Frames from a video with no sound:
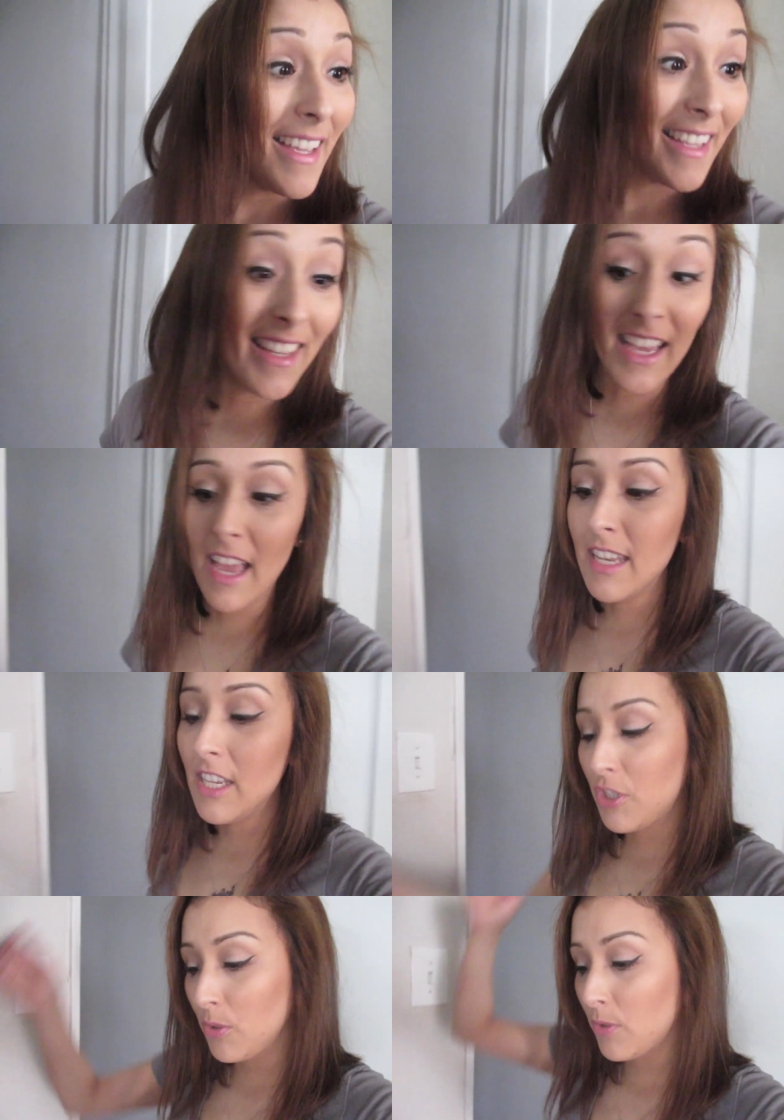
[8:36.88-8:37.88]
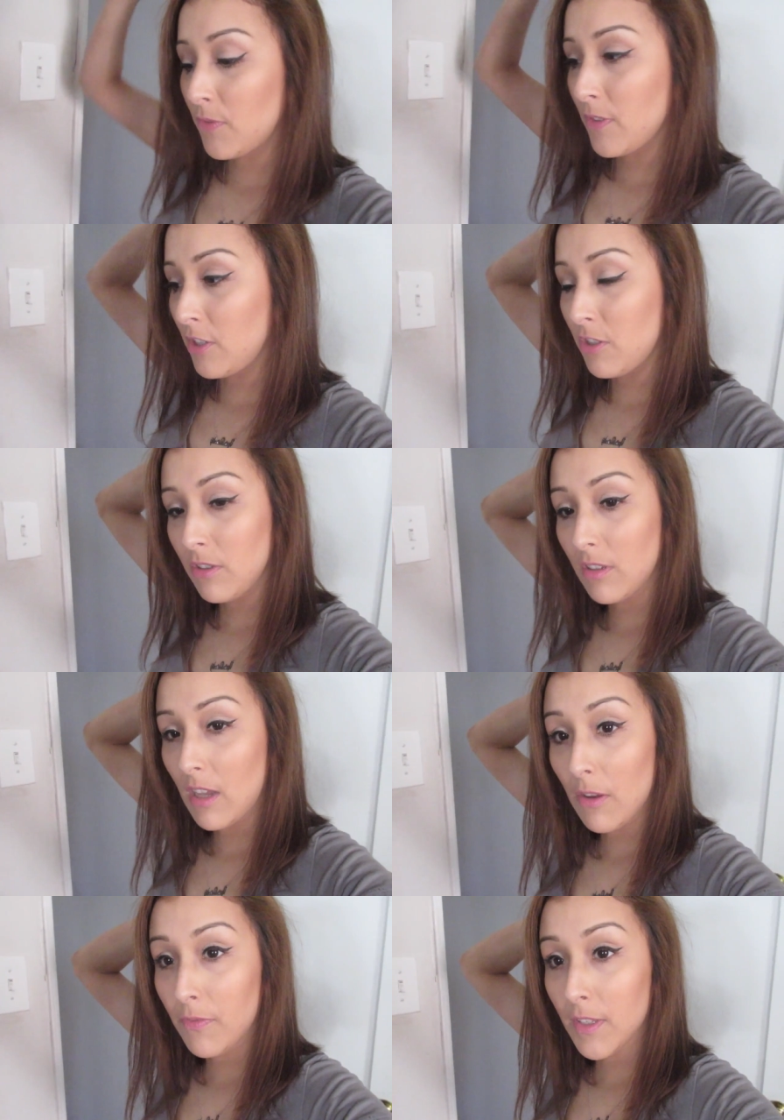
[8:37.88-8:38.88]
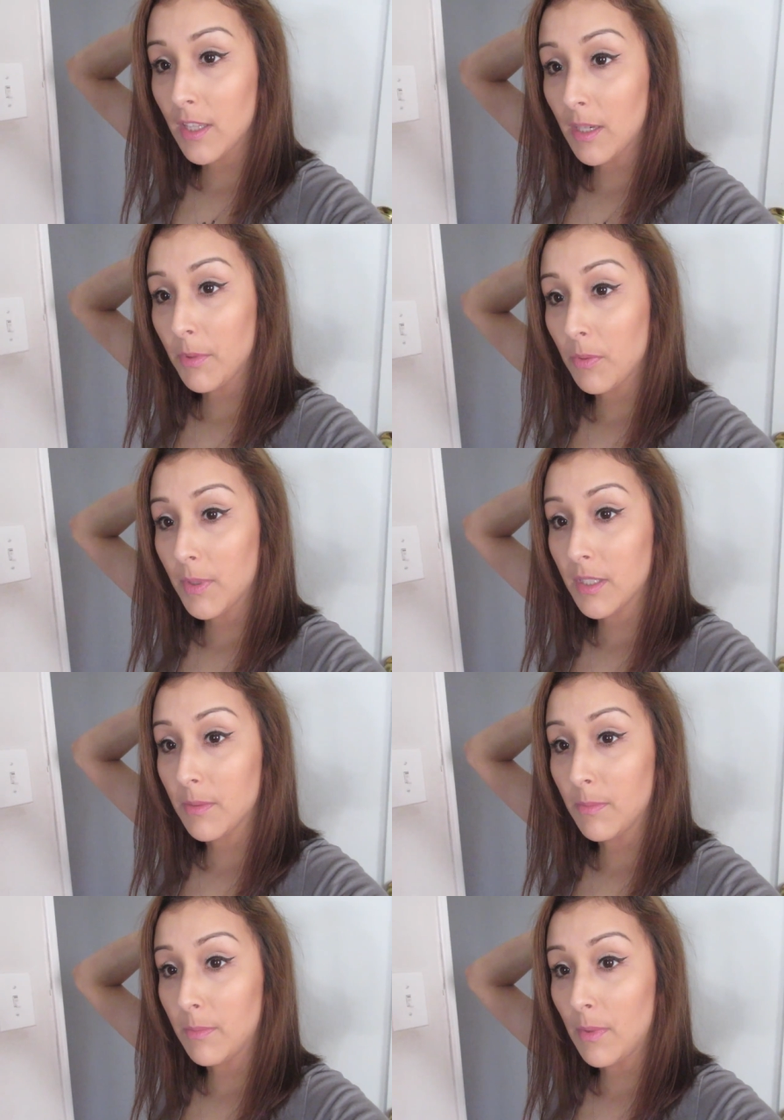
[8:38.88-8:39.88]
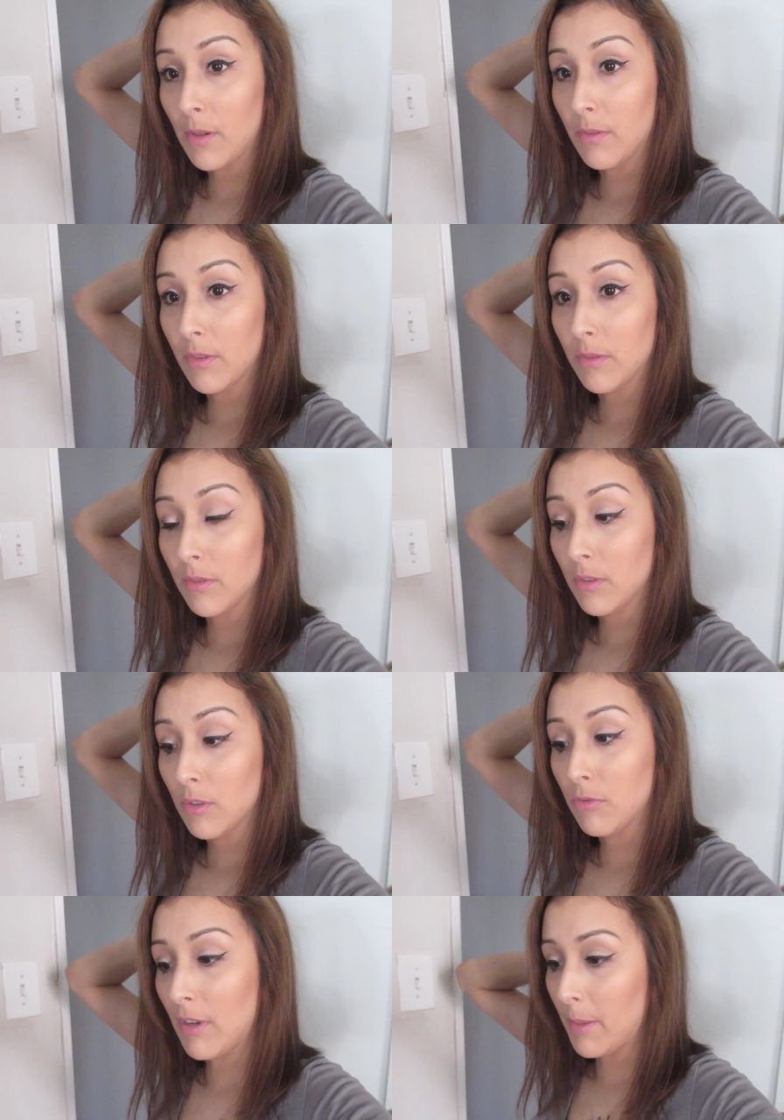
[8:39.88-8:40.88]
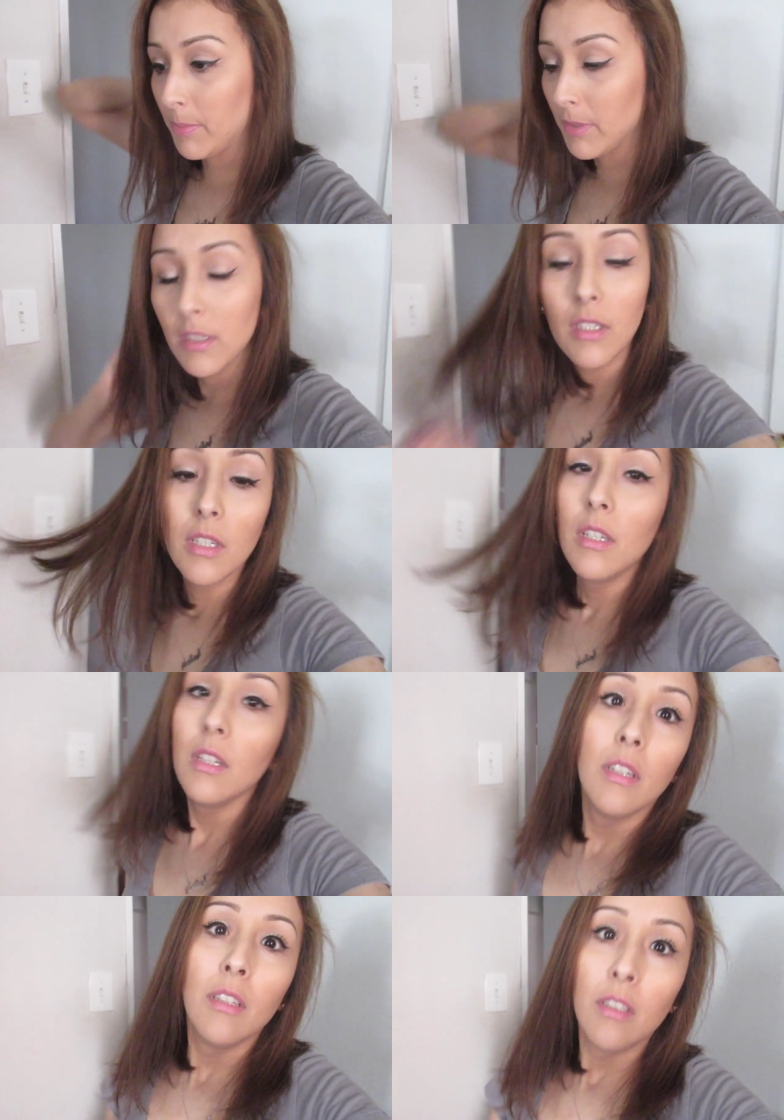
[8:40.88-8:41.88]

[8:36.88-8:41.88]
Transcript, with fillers: Yeah, I need shoes for the outfit that I'm gonna wear tomorrow. Crap. Oh,